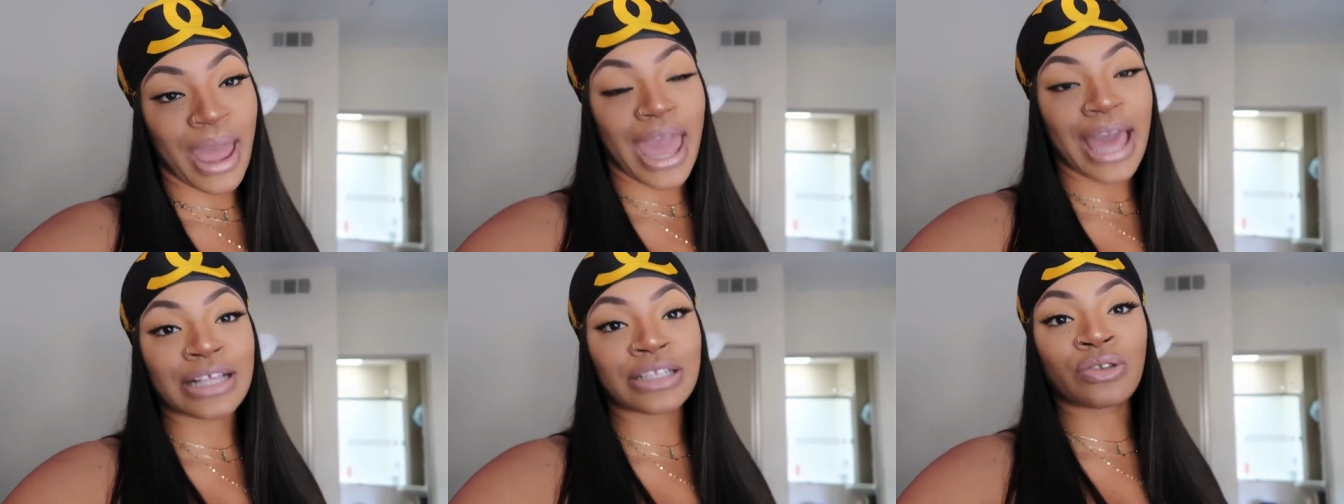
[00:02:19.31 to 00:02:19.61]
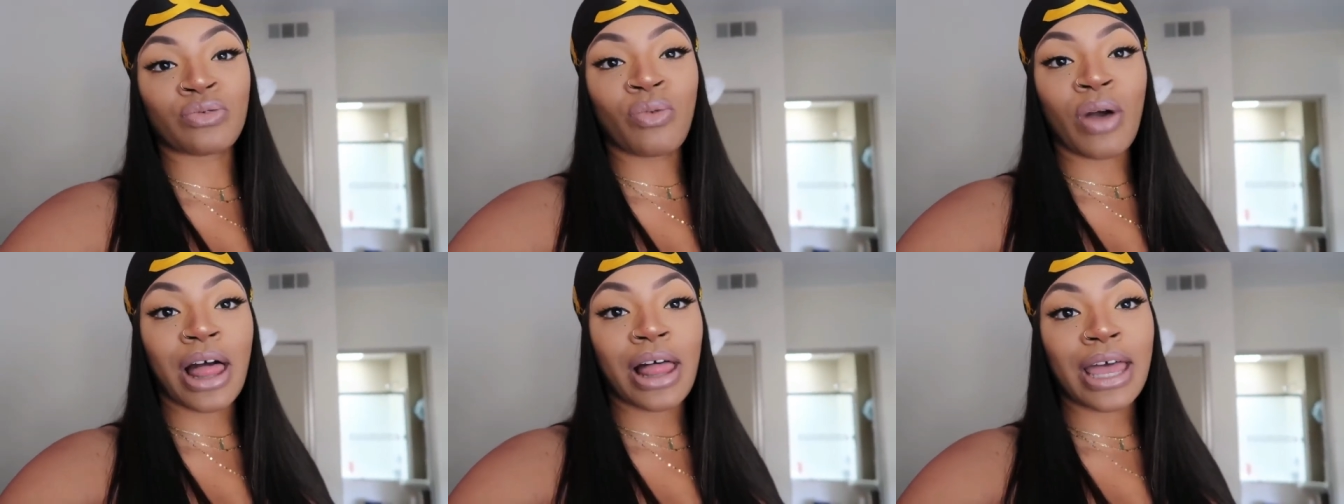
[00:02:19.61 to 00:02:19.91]

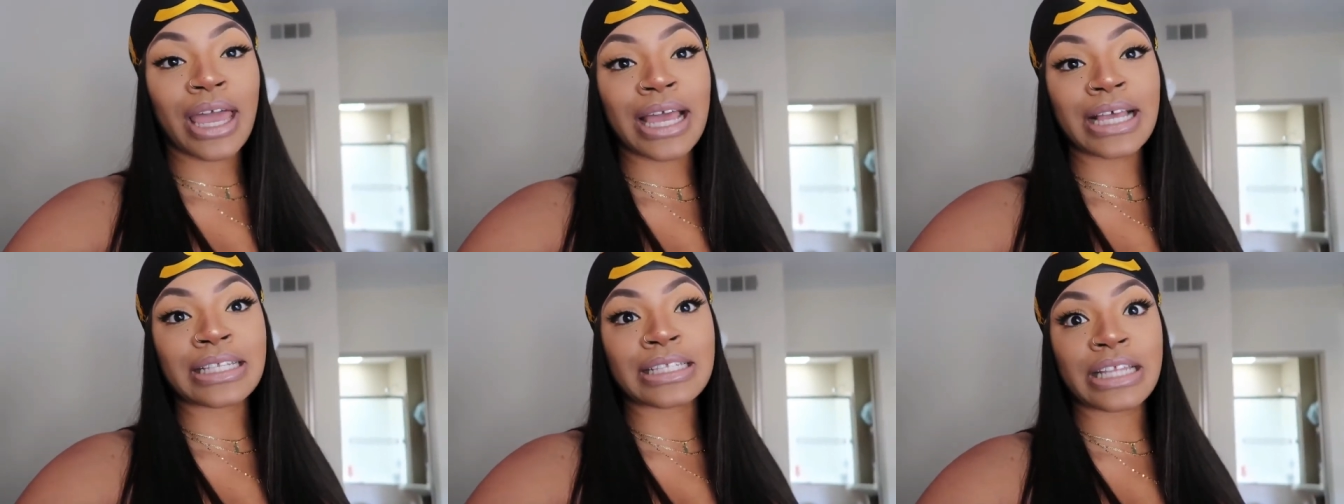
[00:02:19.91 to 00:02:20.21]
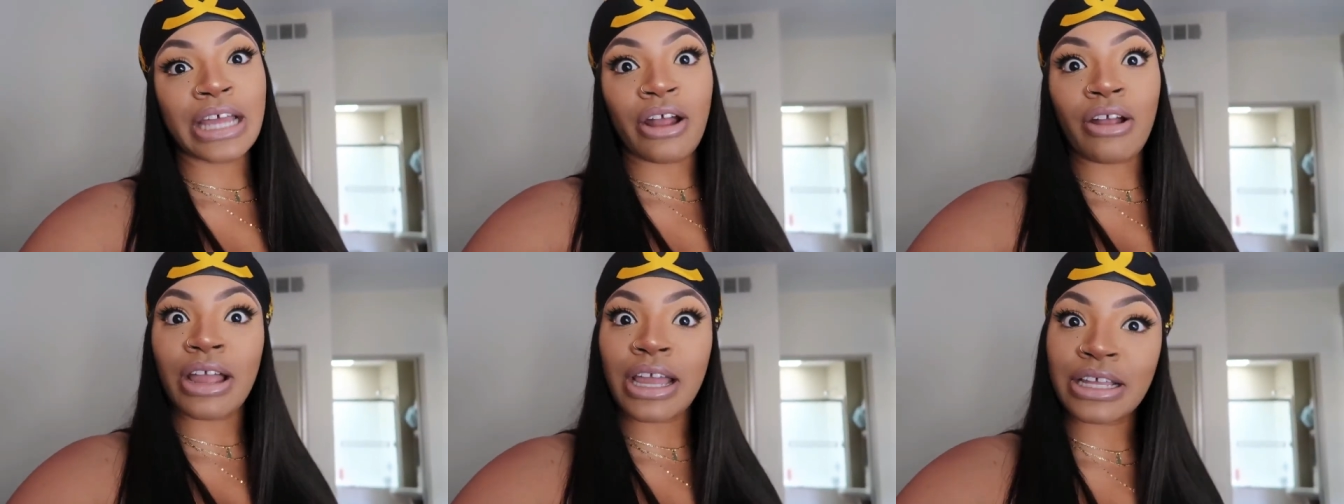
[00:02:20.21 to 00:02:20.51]
as well
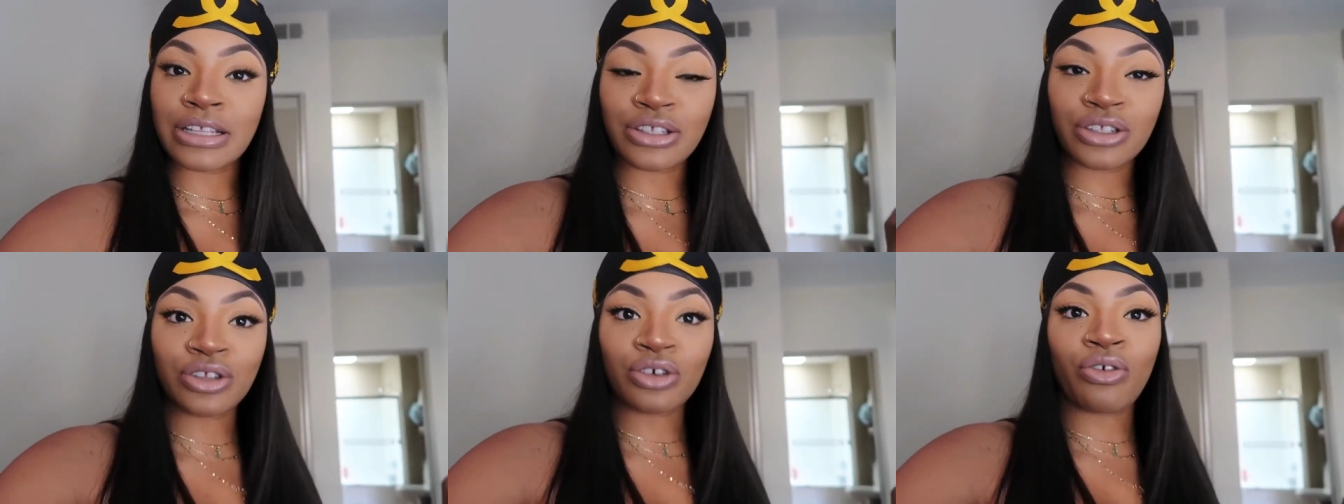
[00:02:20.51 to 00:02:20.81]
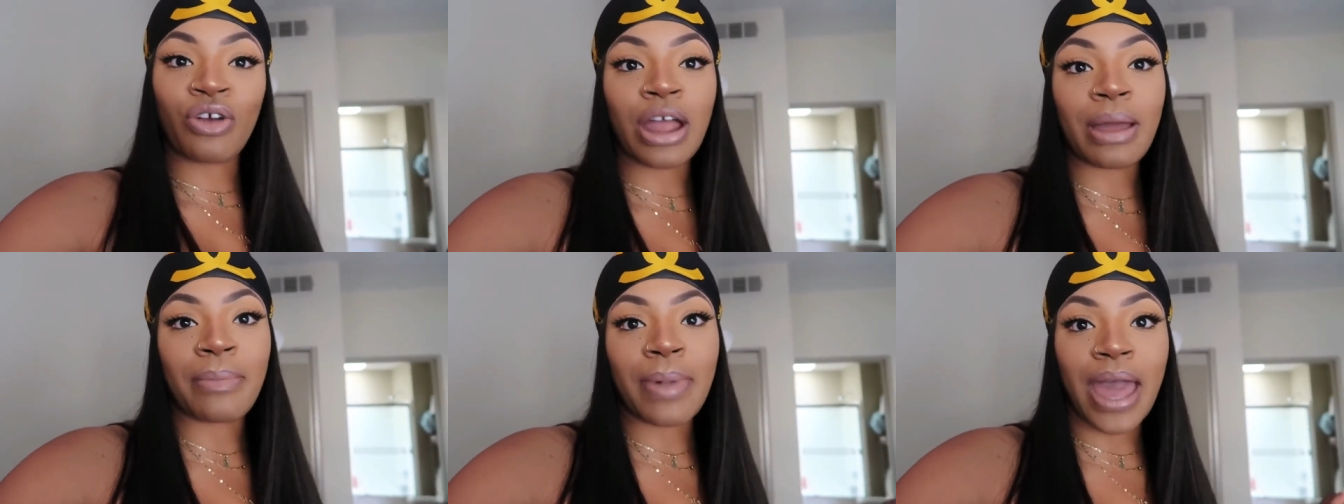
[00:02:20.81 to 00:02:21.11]
as their
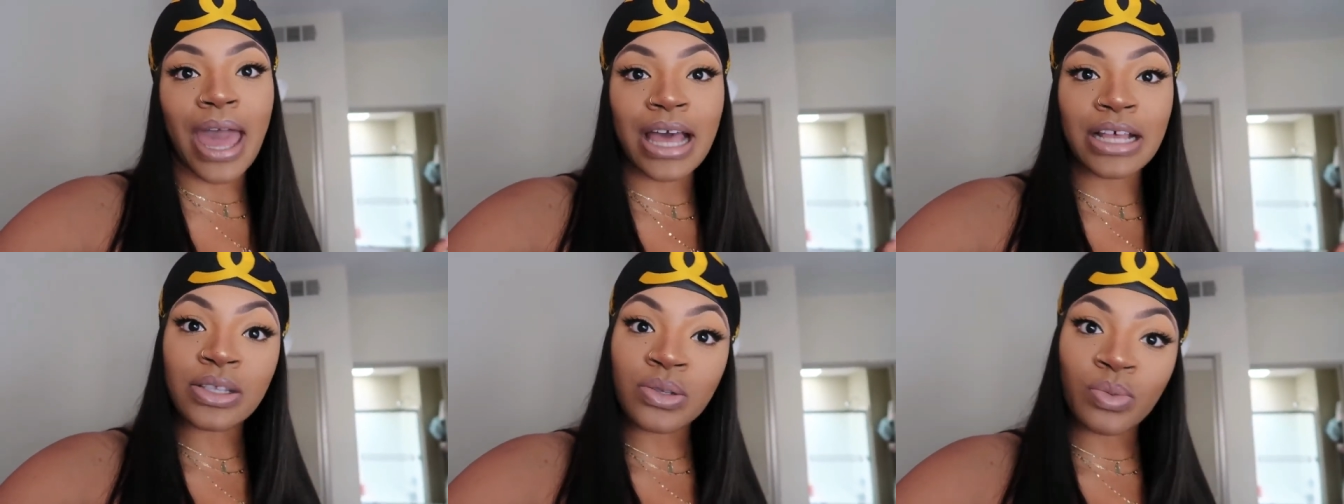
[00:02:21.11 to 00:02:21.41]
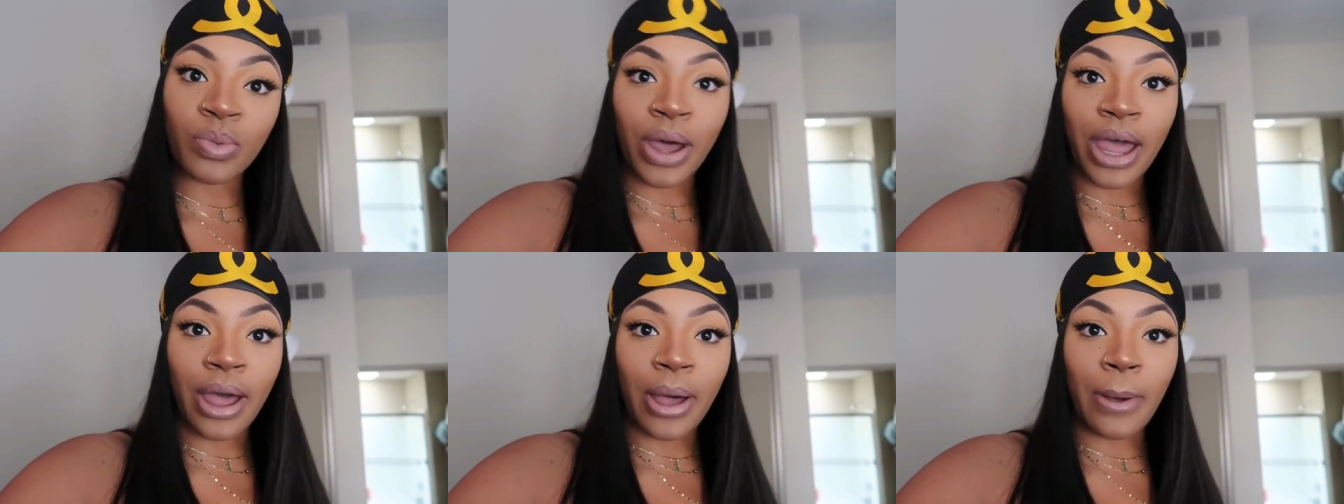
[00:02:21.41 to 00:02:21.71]
Instagram
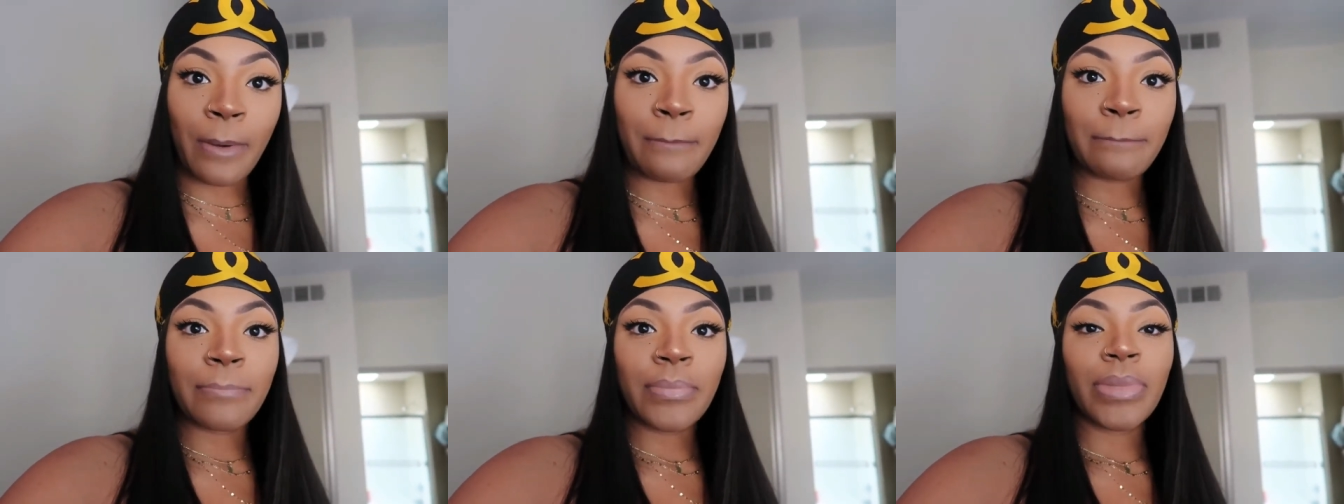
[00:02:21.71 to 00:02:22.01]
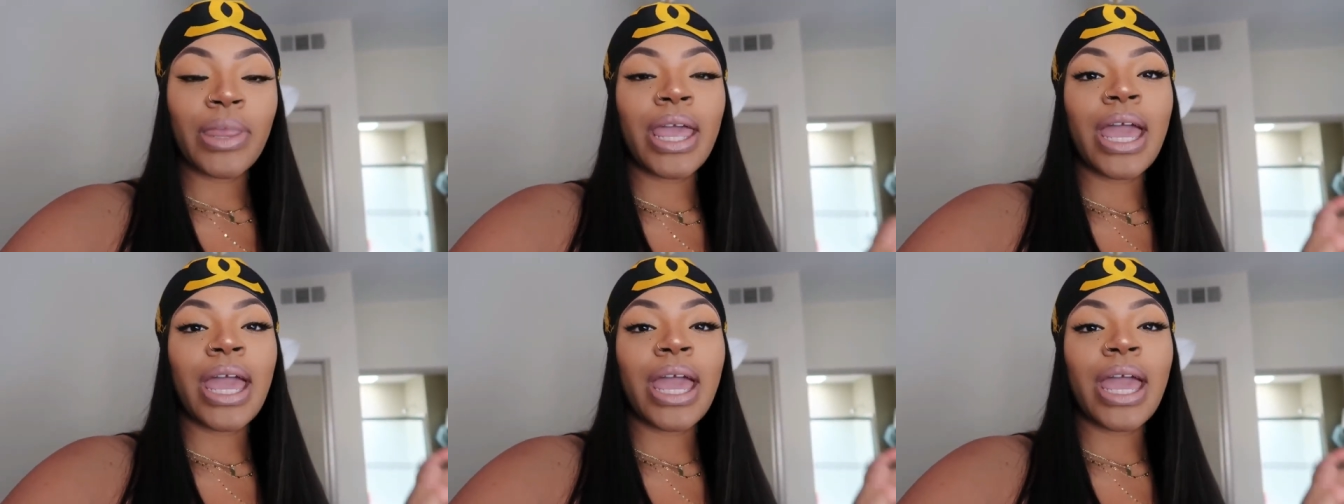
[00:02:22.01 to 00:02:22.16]
as well.